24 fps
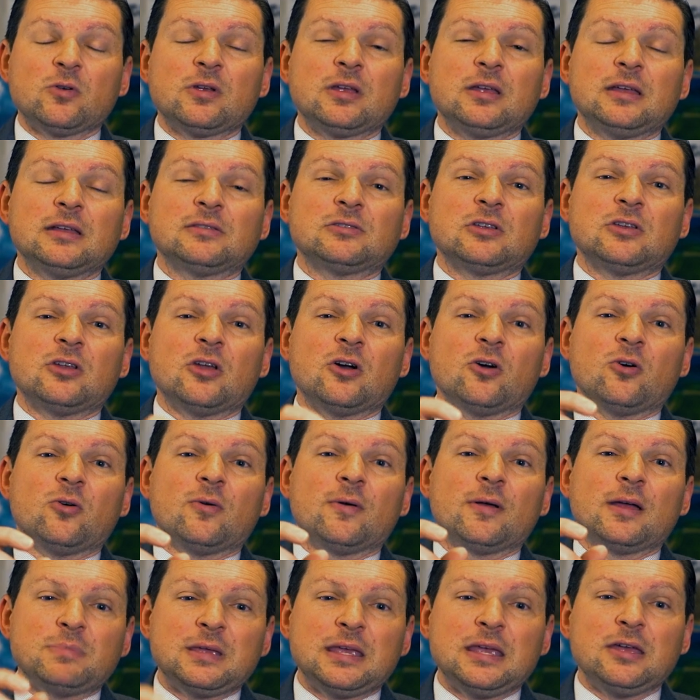get to know
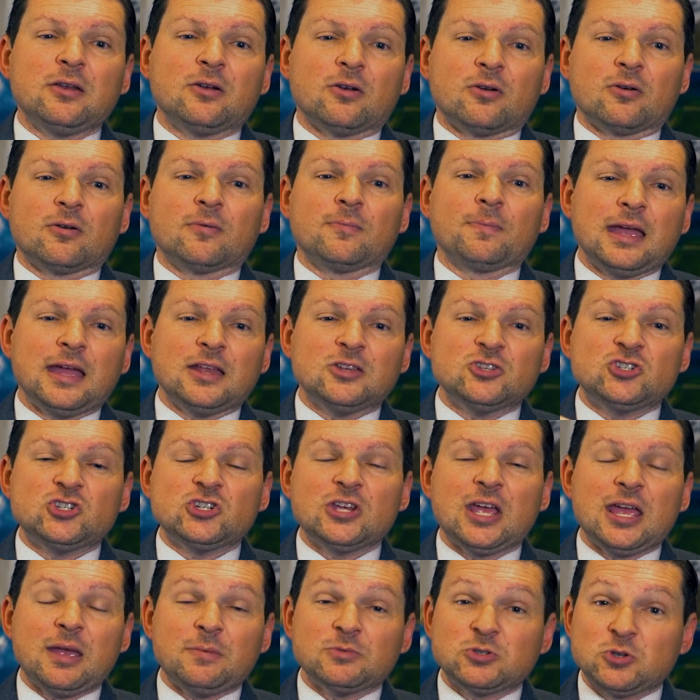Peter and
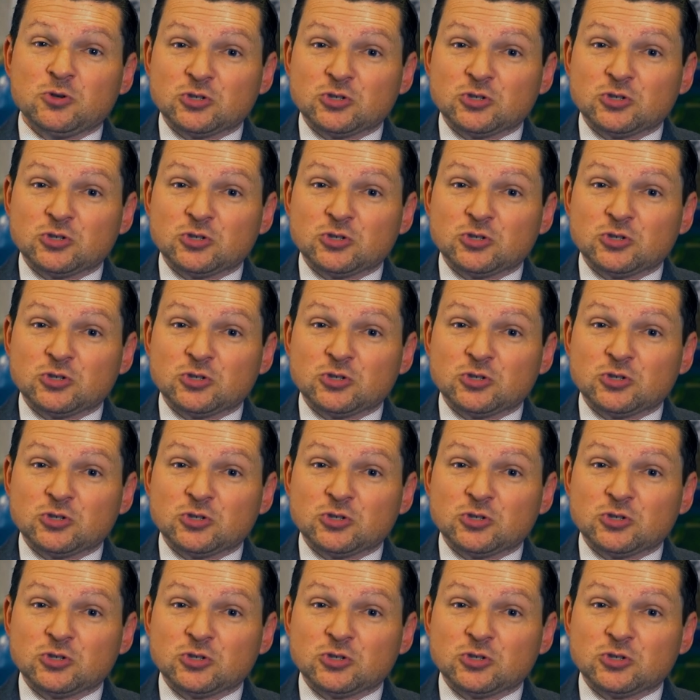James,